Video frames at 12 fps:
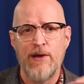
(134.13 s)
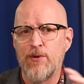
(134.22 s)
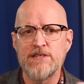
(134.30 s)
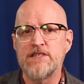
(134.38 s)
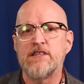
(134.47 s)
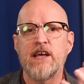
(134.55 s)
It
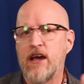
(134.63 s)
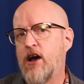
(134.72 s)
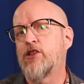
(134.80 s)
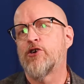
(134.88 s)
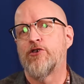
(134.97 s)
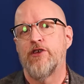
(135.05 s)
wasn't the
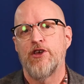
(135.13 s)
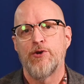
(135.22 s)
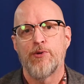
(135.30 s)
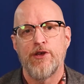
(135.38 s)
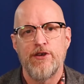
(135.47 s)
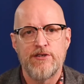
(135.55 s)
color that you
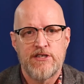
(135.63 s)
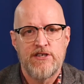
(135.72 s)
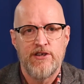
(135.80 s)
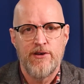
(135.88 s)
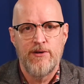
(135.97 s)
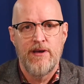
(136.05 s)
were used
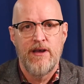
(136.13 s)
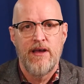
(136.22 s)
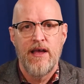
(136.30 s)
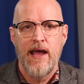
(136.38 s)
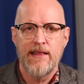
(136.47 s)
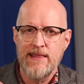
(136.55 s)
to.
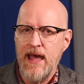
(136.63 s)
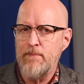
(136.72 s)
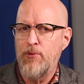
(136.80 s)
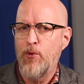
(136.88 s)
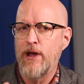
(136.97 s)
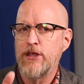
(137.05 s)
At that
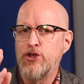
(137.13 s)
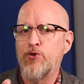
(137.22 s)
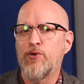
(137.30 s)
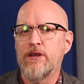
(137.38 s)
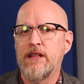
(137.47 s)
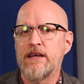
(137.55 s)
point, you
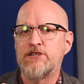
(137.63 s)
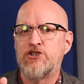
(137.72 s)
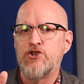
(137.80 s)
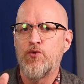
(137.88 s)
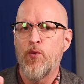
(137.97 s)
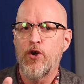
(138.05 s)
realized
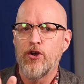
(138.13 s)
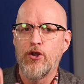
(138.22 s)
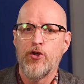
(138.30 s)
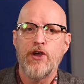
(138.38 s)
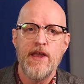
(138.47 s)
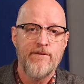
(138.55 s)
you weren't
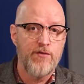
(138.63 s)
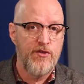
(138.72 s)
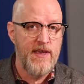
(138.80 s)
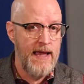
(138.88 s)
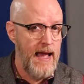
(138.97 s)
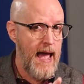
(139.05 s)
looking for
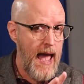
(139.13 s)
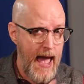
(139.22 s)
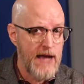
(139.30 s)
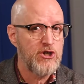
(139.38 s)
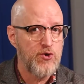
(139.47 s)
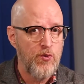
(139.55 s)
the
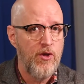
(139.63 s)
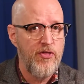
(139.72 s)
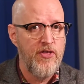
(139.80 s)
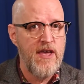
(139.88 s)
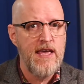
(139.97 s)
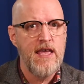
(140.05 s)
actual
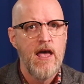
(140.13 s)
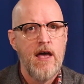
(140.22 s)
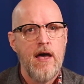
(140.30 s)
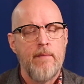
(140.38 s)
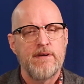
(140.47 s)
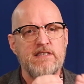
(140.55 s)
thing,
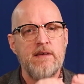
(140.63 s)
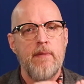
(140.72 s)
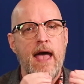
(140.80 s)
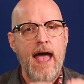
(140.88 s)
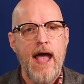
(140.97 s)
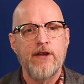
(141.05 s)
but some
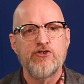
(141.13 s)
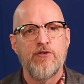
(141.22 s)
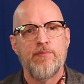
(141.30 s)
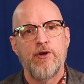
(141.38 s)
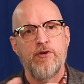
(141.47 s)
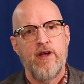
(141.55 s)

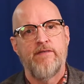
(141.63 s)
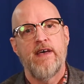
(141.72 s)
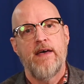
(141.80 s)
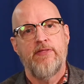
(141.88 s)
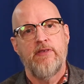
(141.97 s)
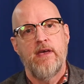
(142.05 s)
attribute of
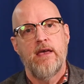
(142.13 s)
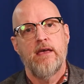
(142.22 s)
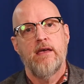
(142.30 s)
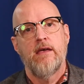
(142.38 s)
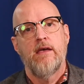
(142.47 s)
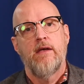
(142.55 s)
that thing.